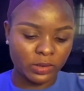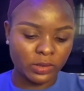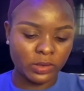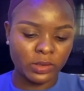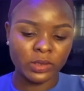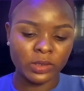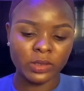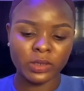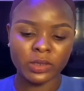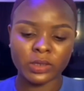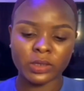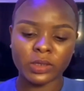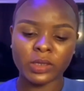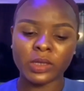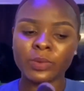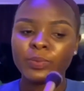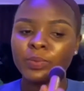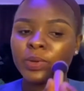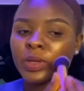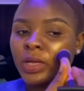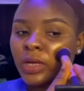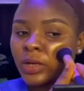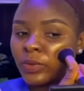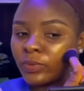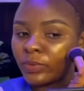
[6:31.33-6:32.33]
then
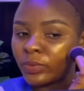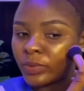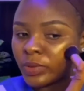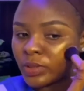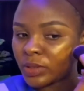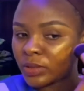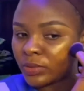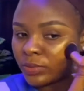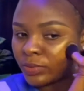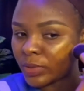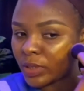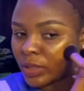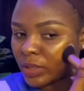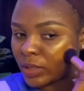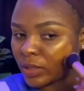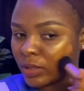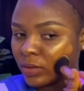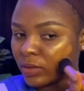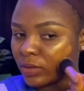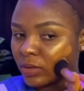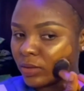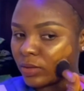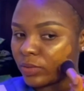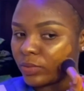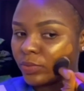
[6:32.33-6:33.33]
apply with
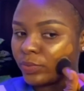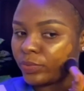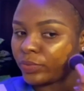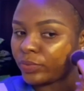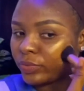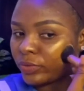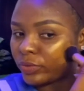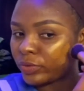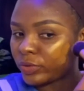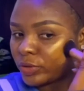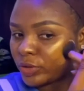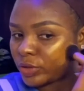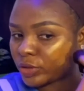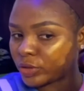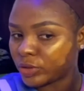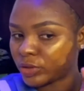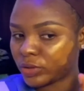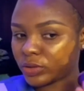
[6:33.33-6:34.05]
my brush.